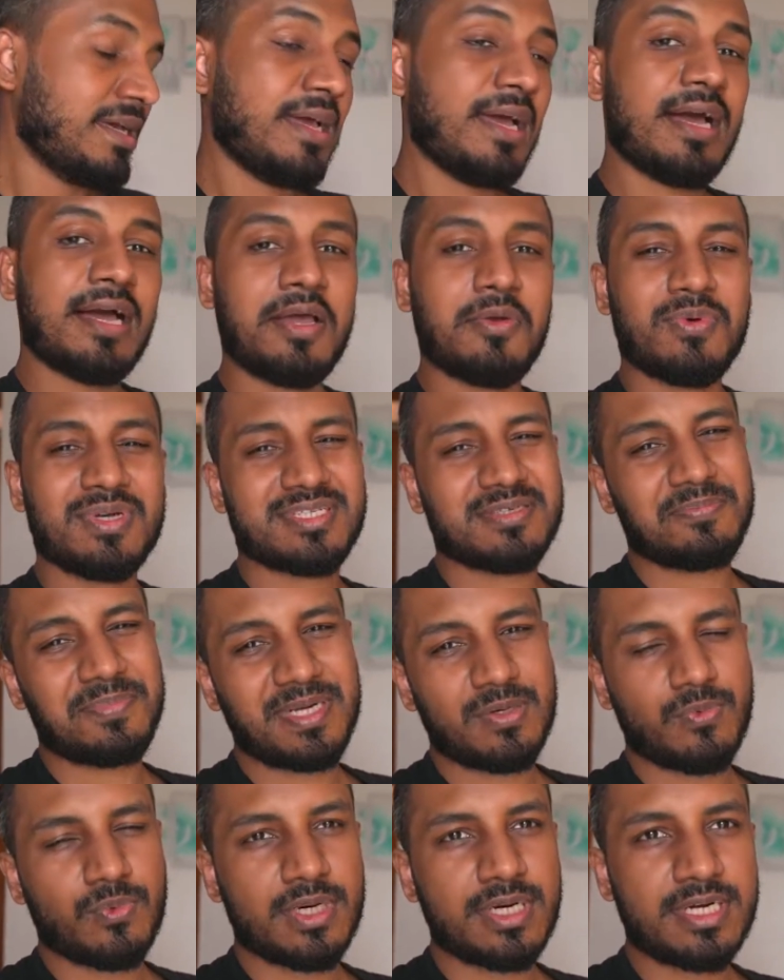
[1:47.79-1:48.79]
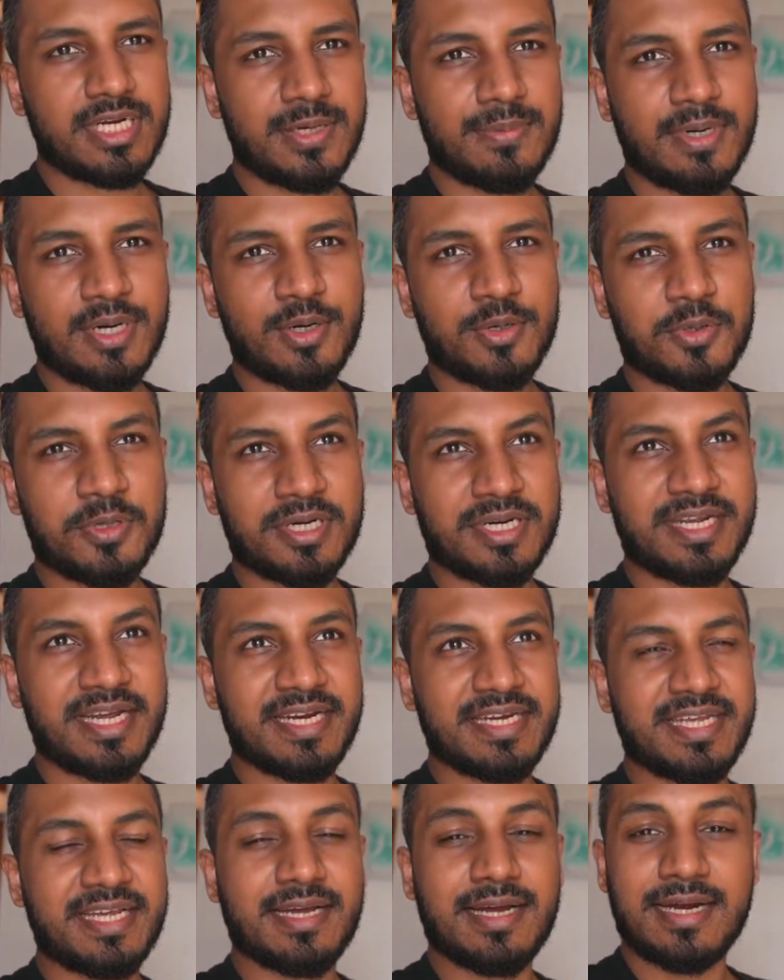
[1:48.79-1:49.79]
I was a bit worried about
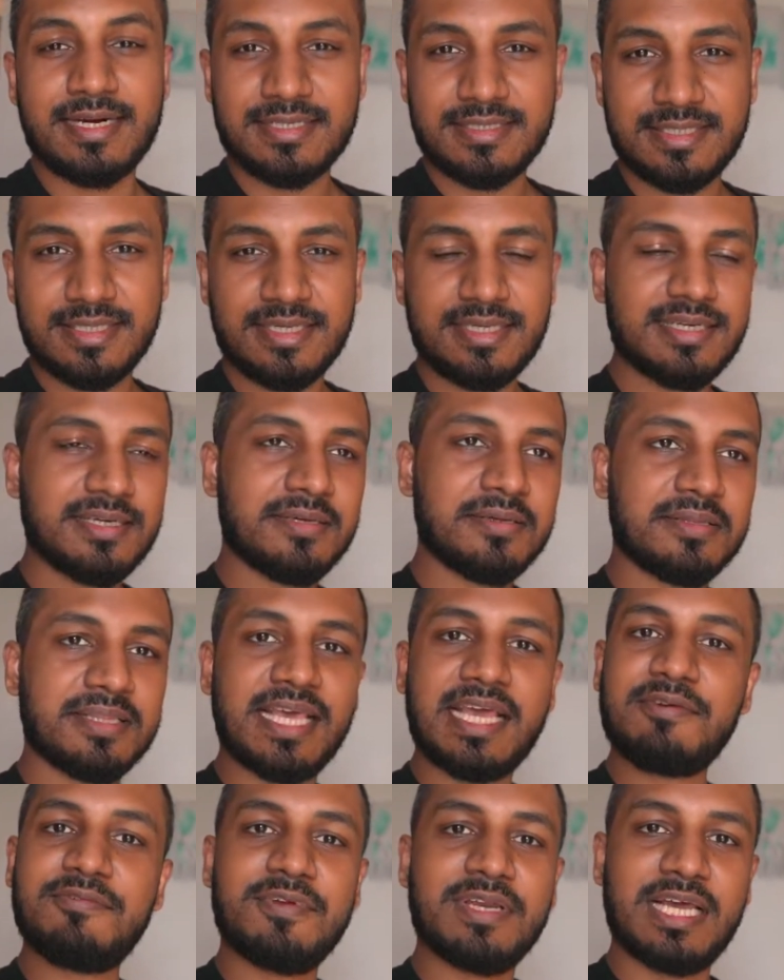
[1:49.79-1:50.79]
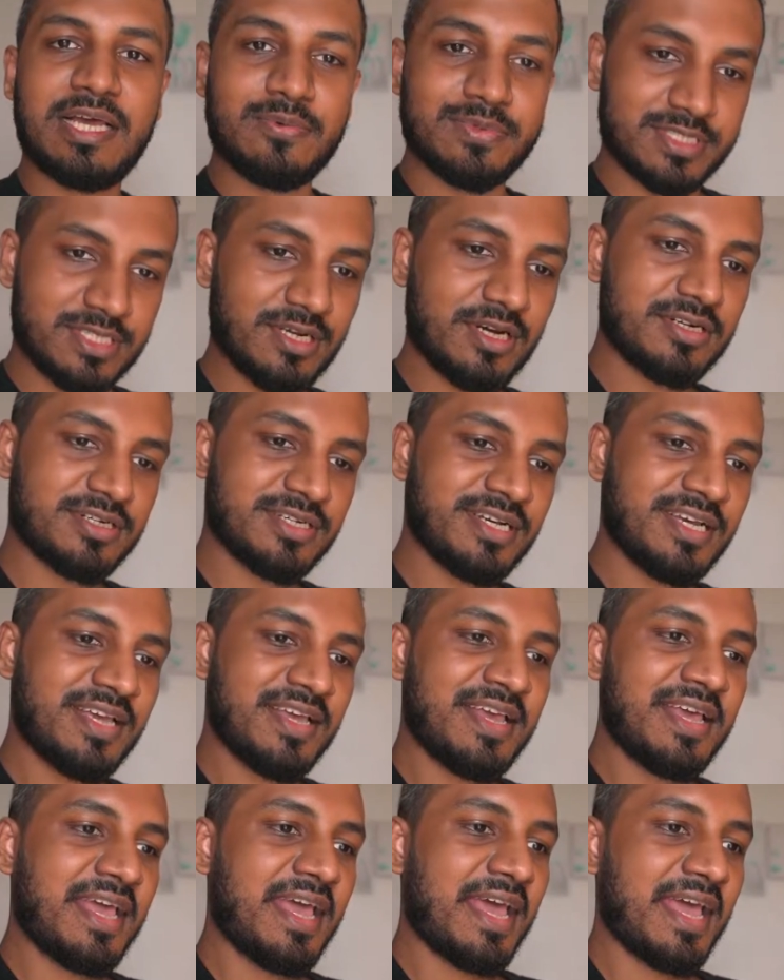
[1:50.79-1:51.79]
getting car sick. Thankfully I was not,
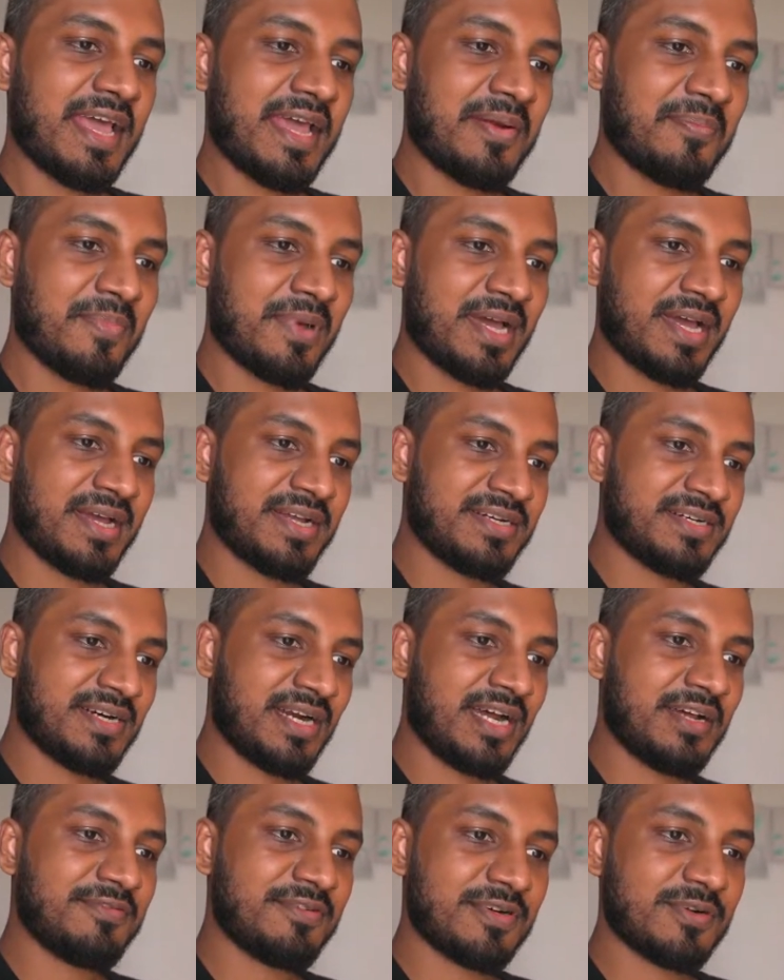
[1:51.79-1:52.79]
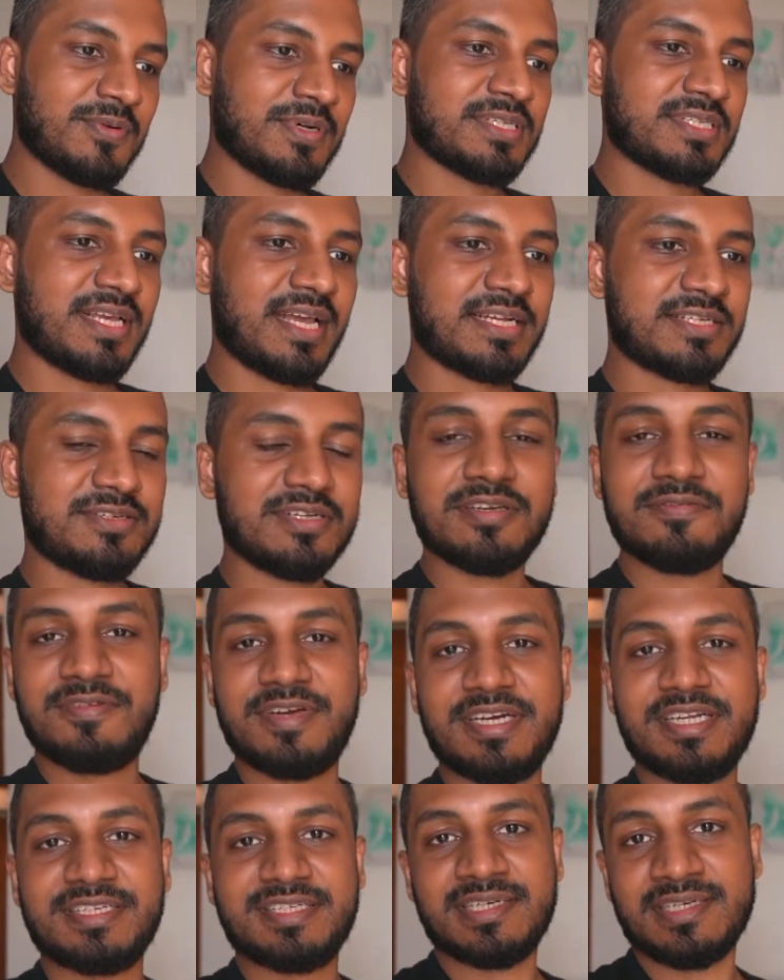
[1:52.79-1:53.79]
and my driver was actually
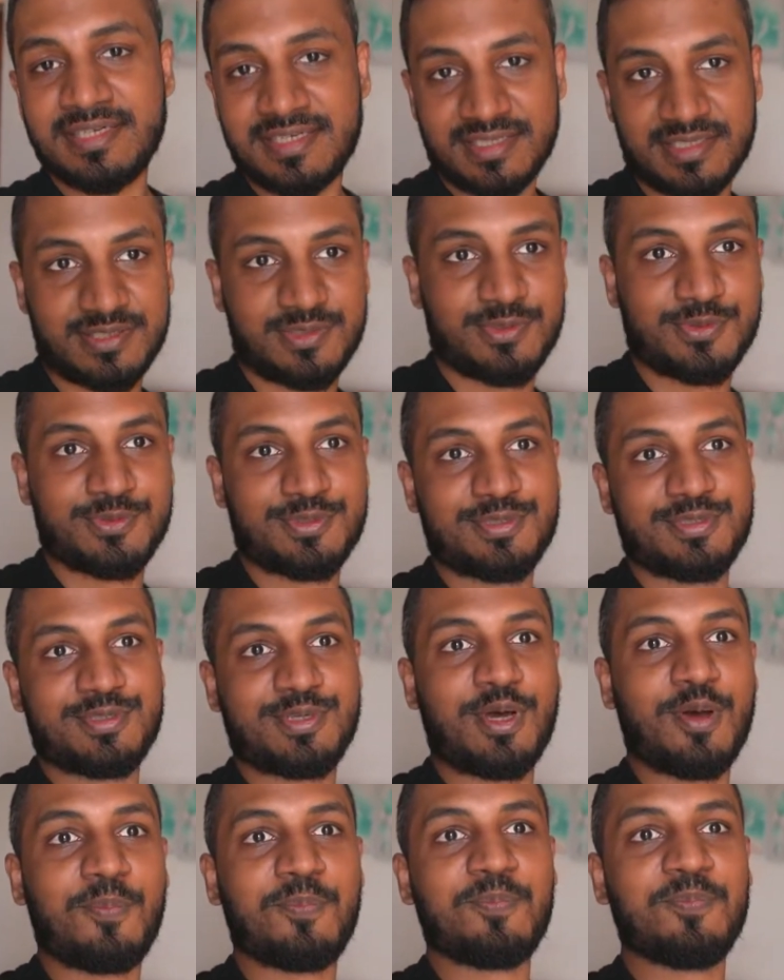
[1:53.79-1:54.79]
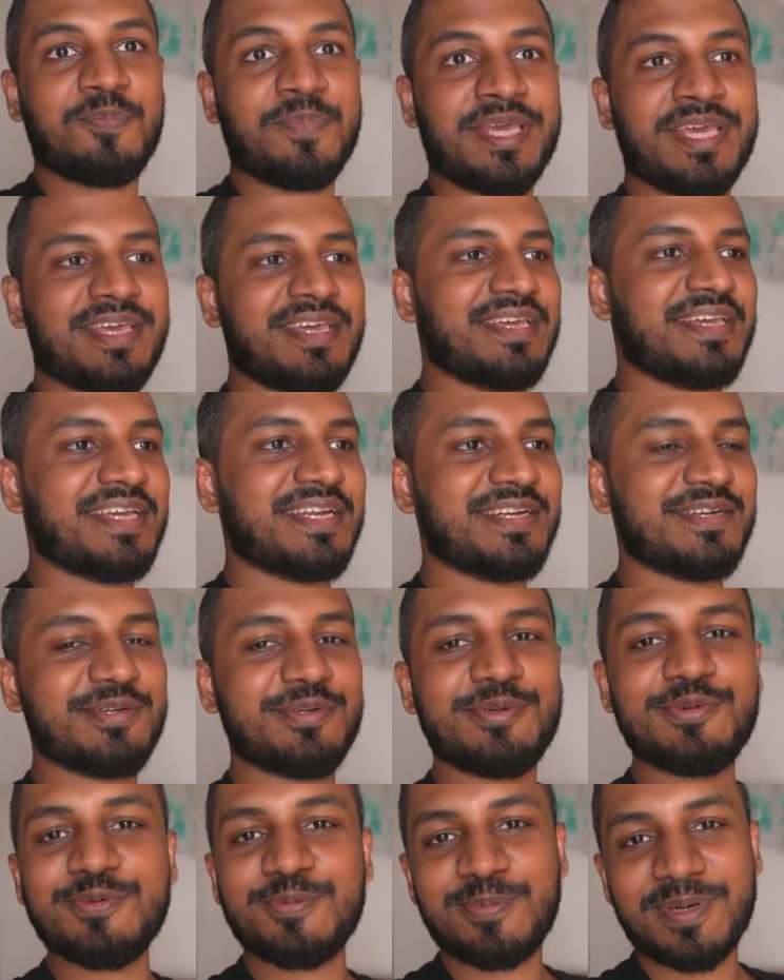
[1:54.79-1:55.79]
very generous to stop me in
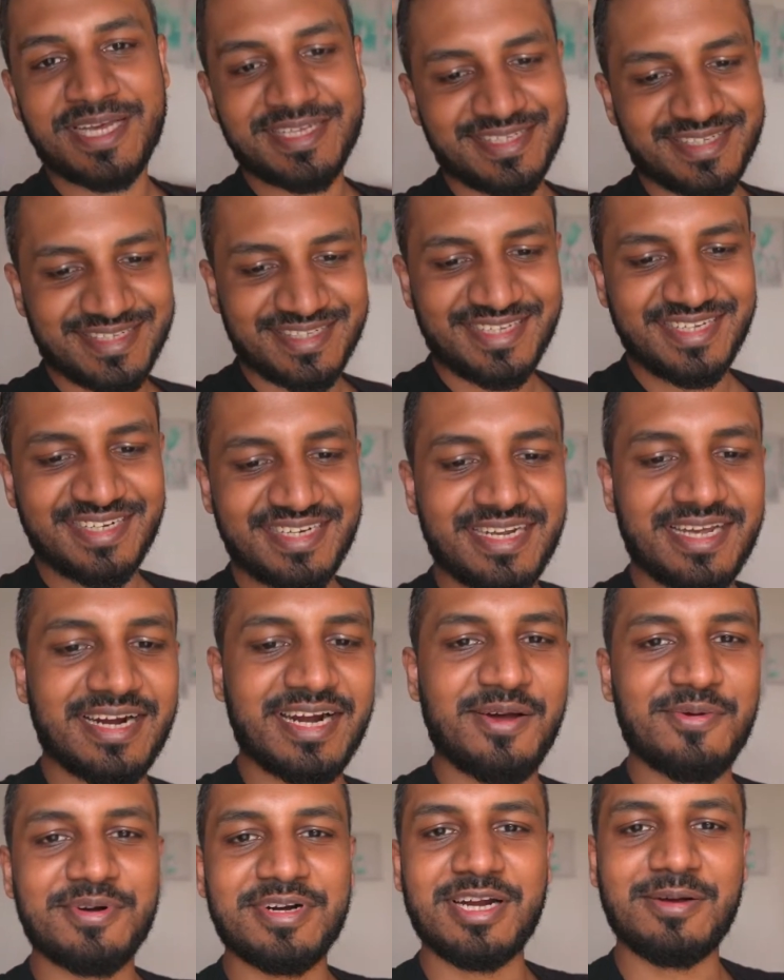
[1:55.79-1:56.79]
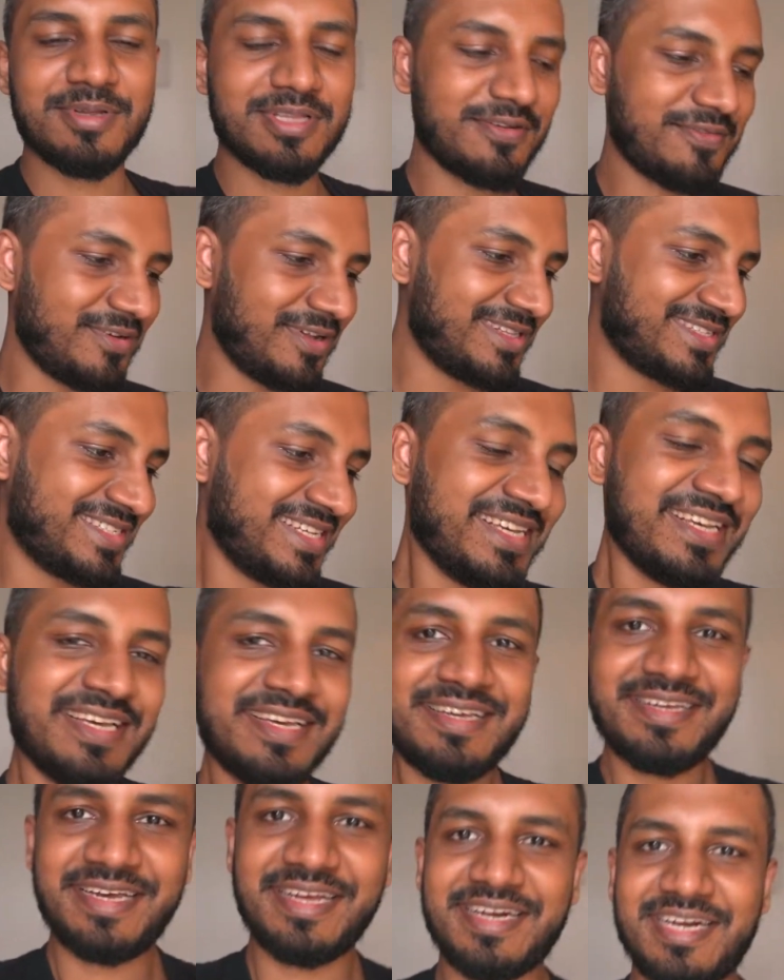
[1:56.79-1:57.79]
two places around Rabada Falls
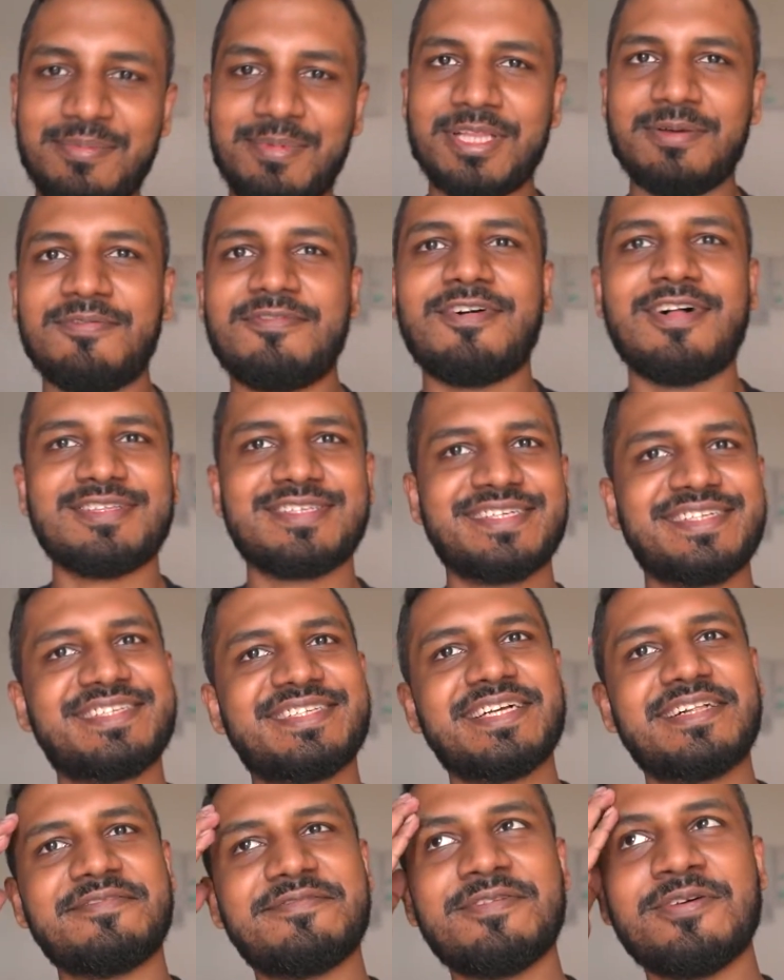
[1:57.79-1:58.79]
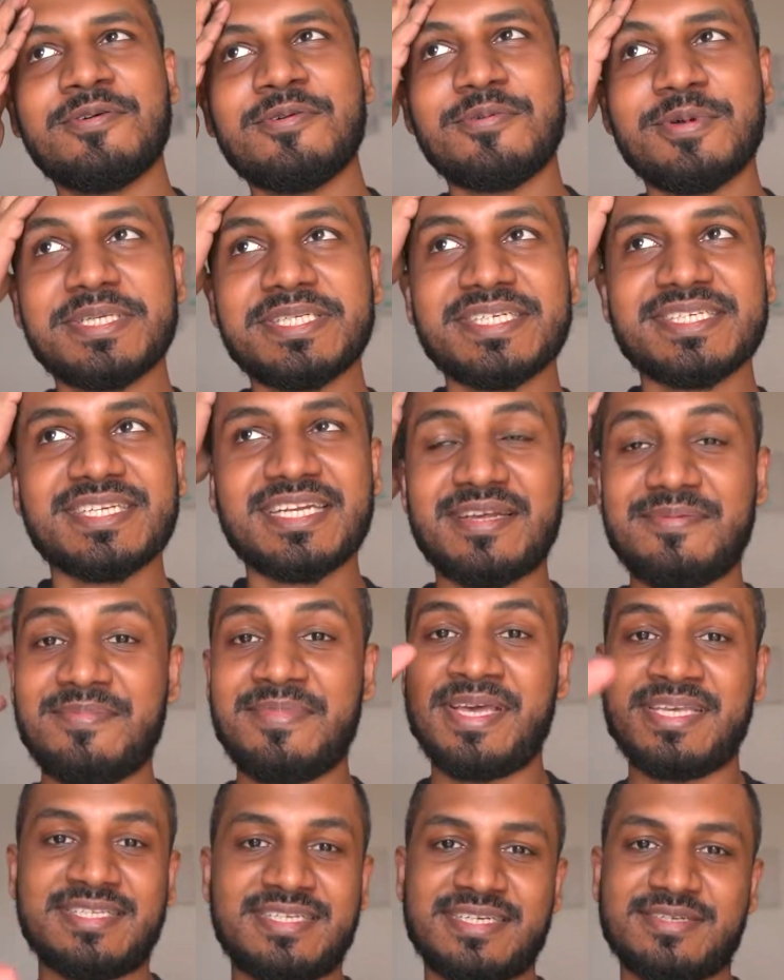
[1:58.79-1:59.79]
and Rabada Falls itself, which is an
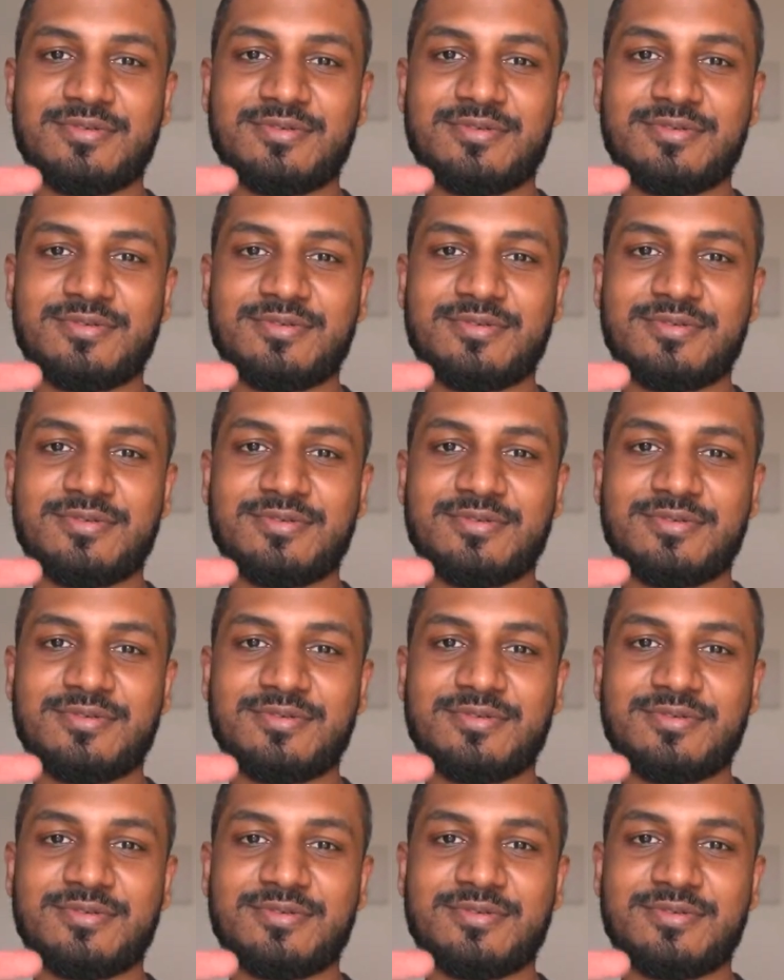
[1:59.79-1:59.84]
amazing.